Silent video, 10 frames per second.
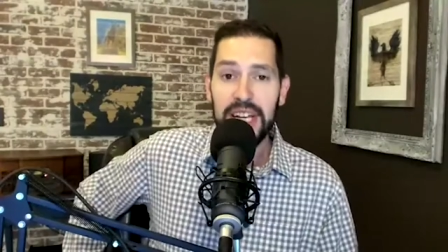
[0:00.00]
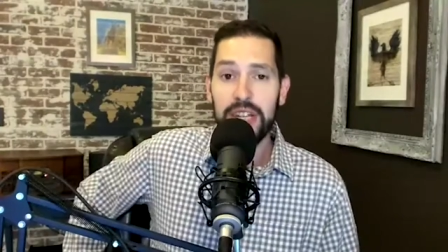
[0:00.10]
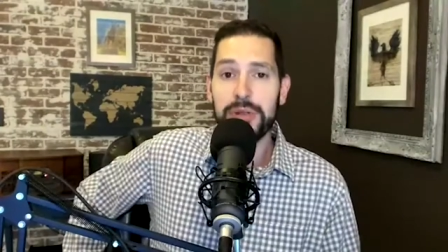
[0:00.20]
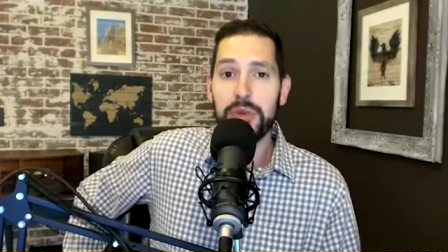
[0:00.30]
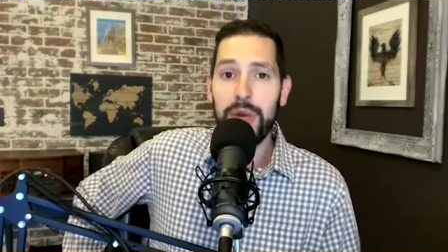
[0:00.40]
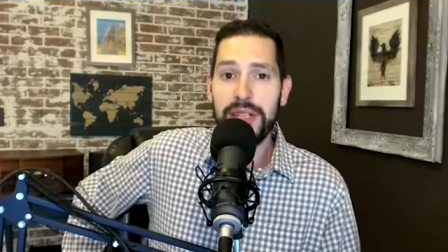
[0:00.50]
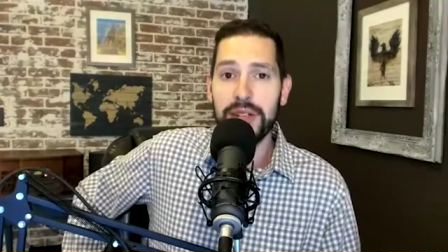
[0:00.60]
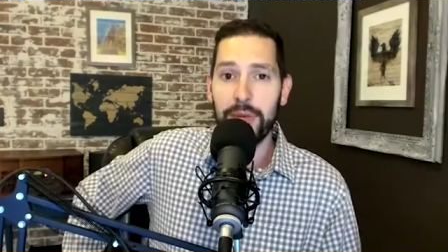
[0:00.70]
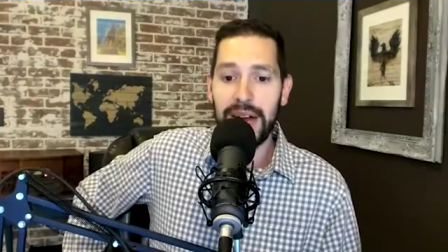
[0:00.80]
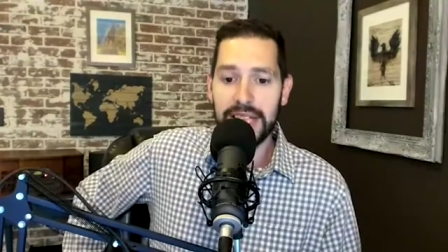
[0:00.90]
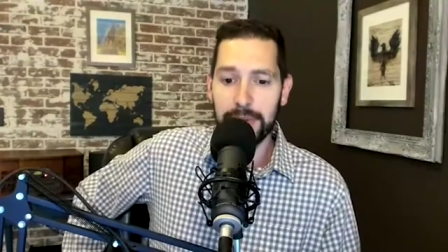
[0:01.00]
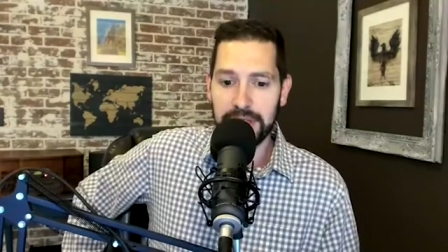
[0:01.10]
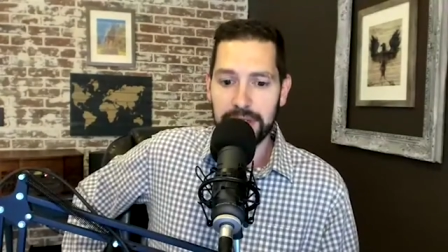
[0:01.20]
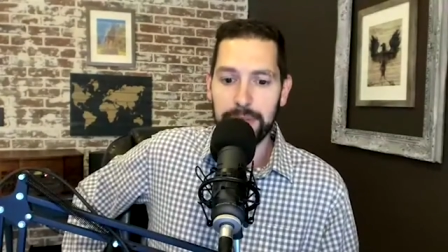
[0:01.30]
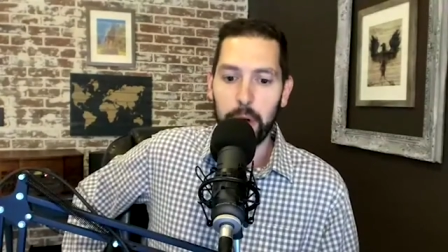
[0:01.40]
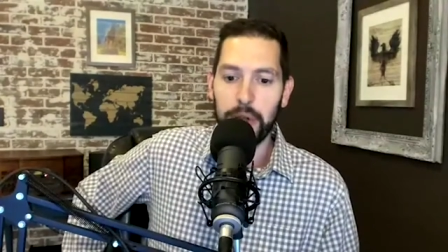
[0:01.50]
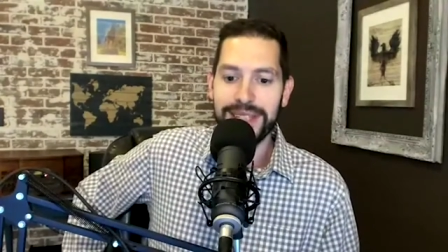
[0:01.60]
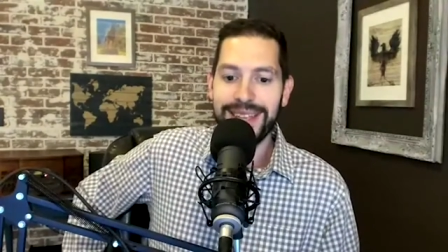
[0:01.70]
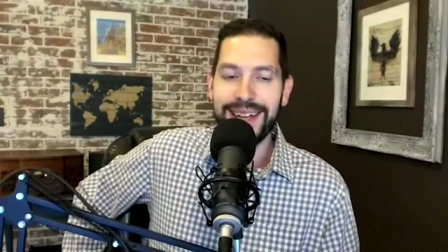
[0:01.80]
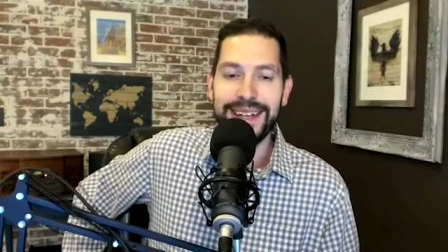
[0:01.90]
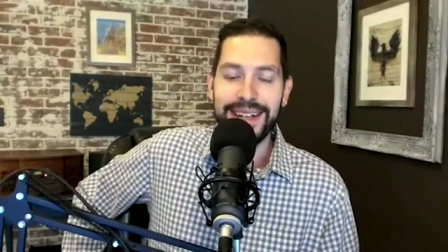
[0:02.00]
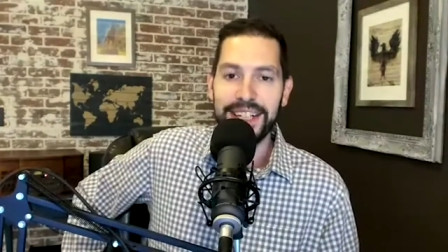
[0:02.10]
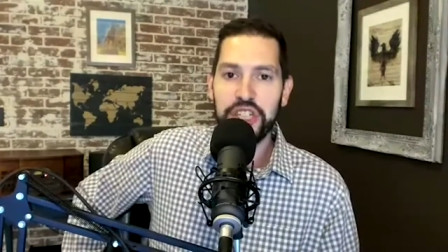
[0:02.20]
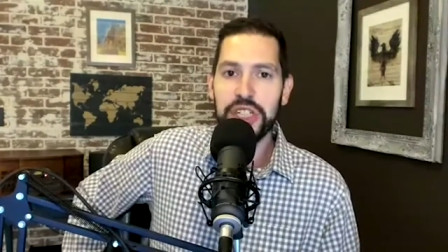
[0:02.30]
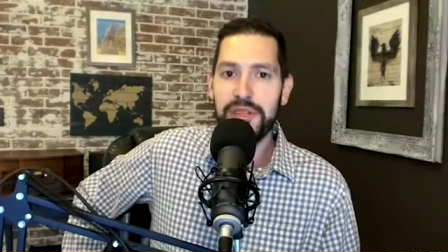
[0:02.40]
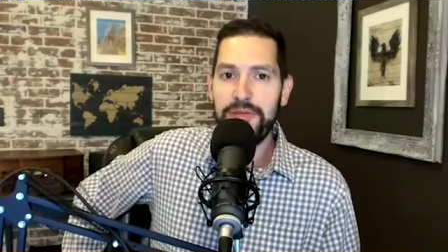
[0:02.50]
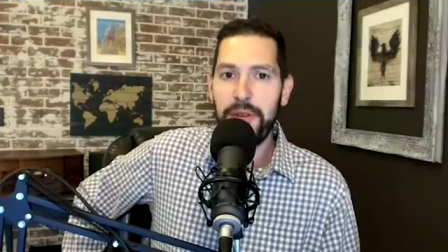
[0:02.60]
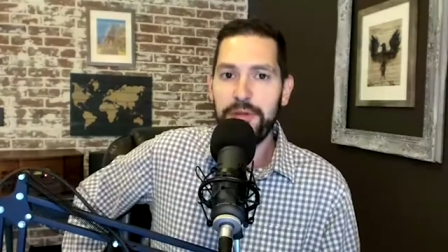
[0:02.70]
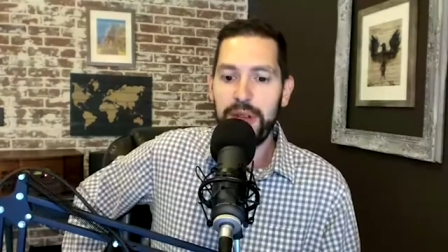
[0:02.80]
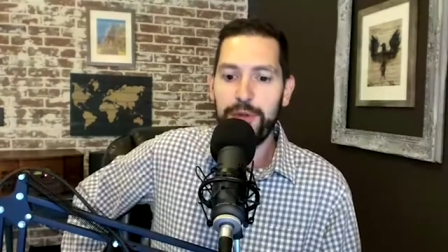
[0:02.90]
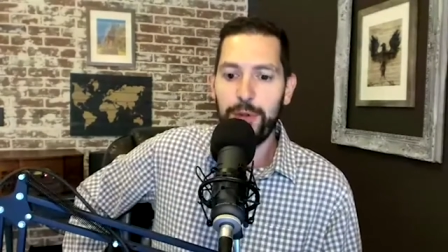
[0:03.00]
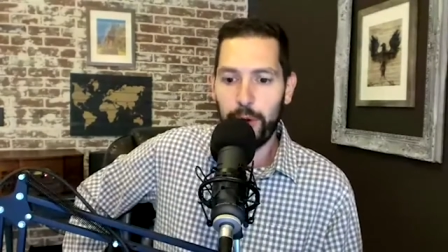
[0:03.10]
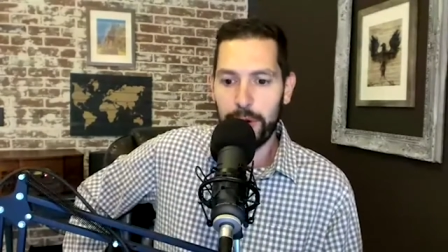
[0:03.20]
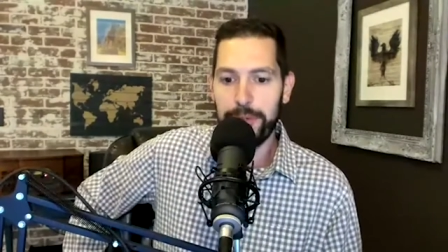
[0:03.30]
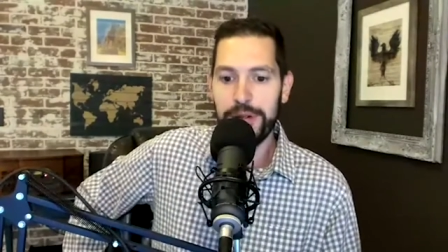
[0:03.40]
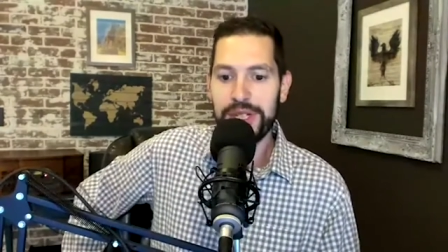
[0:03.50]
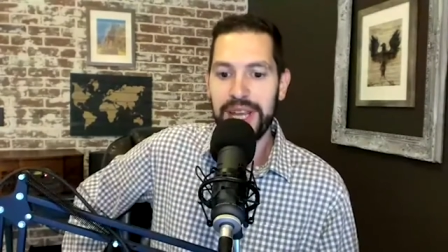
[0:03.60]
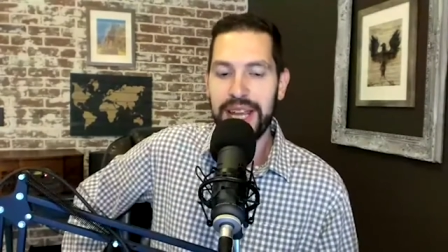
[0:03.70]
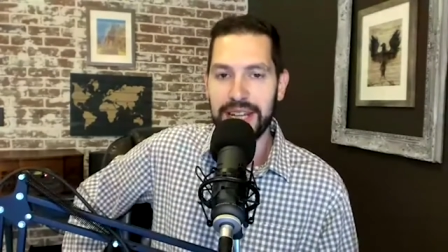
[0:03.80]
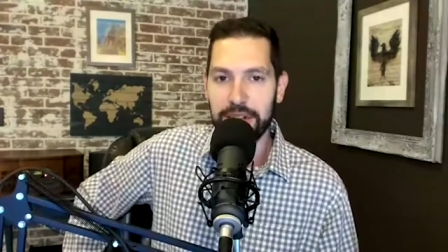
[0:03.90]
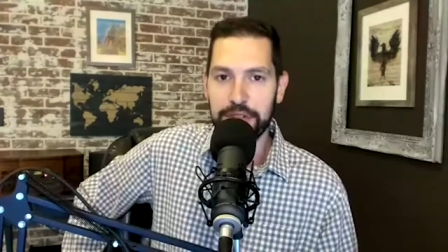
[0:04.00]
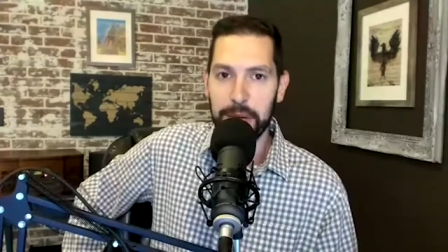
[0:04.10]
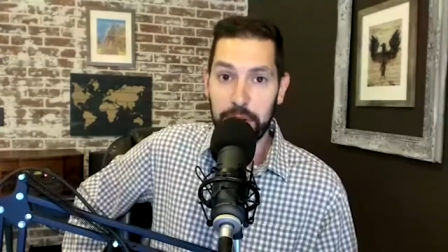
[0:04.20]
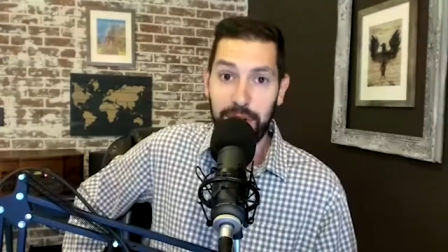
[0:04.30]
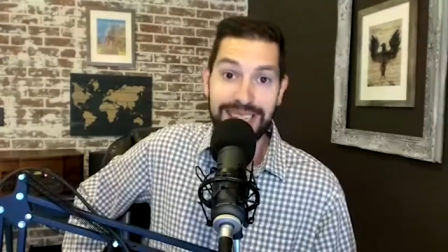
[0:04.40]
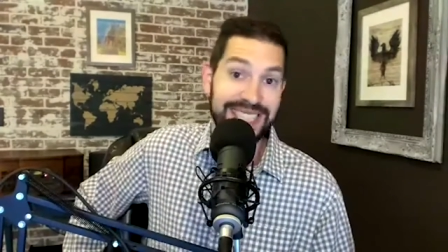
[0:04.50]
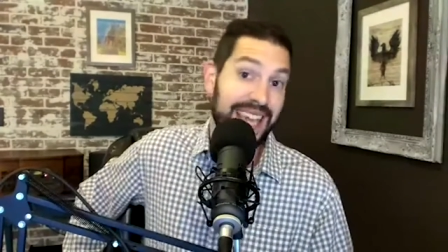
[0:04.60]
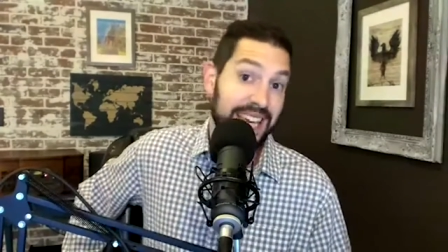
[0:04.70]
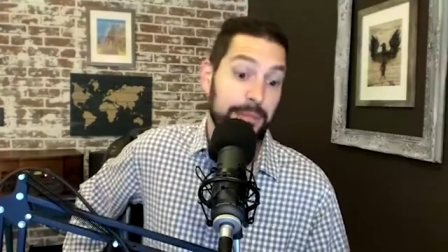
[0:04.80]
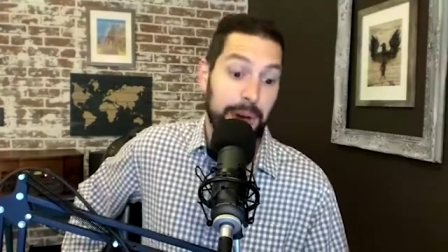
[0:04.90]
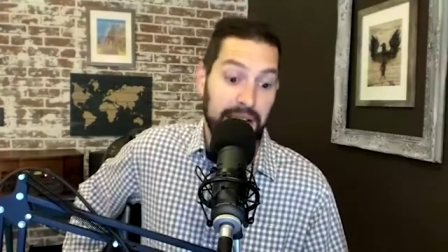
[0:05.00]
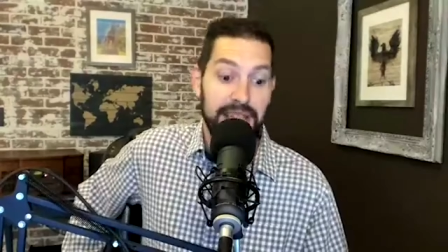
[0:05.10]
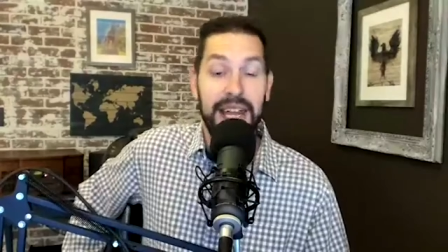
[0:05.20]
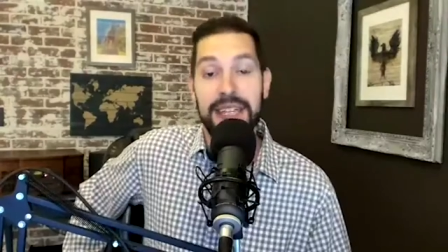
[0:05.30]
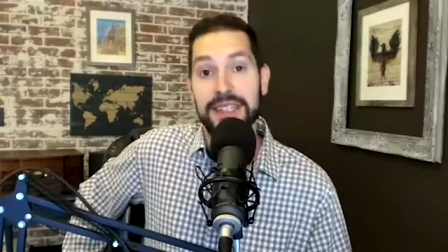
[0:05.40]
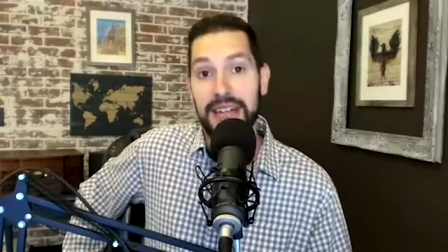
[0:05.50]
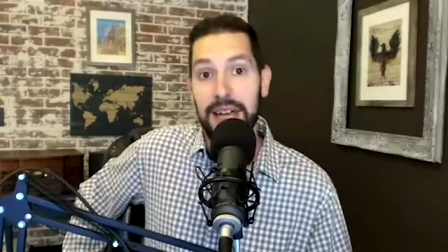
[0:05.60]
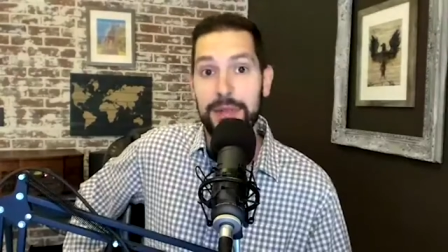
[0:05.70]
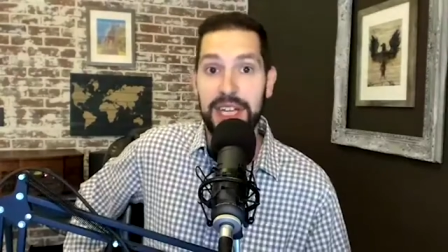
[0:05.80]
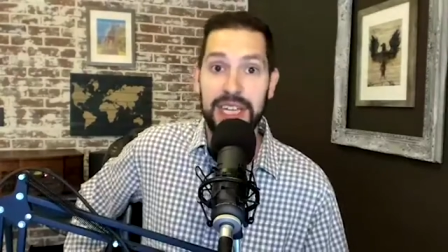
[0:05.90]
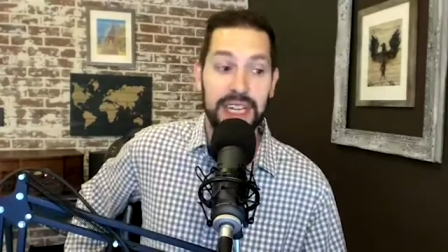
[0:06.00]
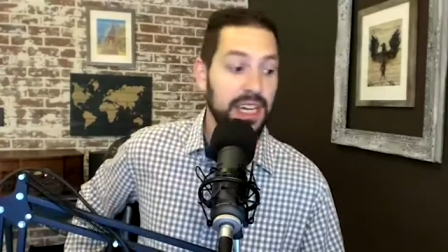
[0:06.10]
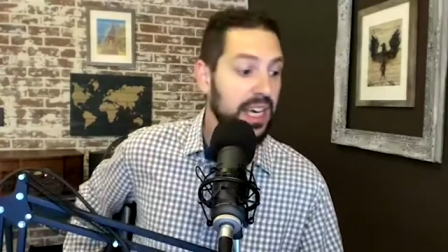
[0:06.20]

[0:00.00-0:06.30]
there was a recent Rasmussen poll that said just 54% of Democrats like Biden as the nominee.